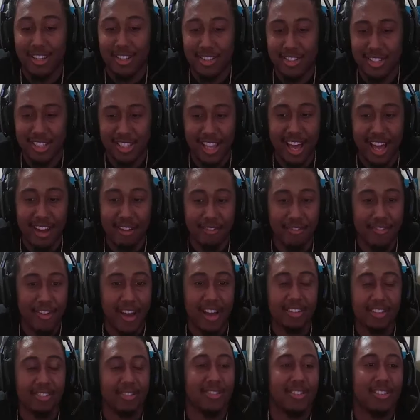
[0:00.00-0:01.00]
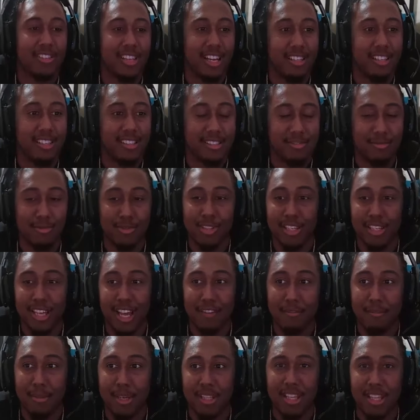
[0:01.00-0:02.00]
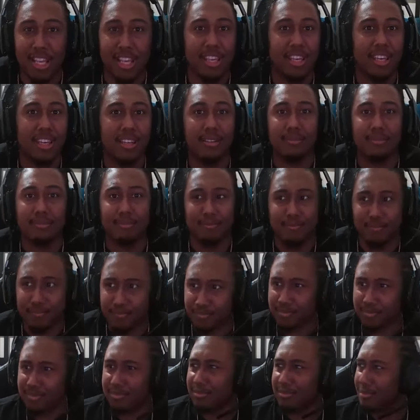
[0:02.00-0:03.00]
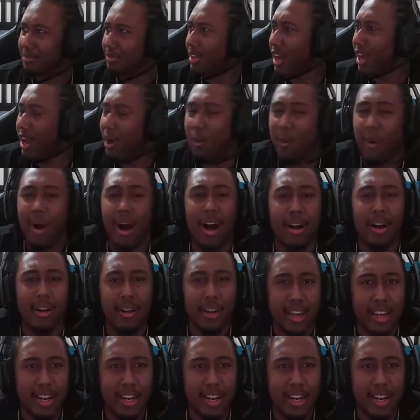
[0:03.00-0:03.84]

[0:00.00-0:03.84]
There's a lot of factors that just really have me thinking a while,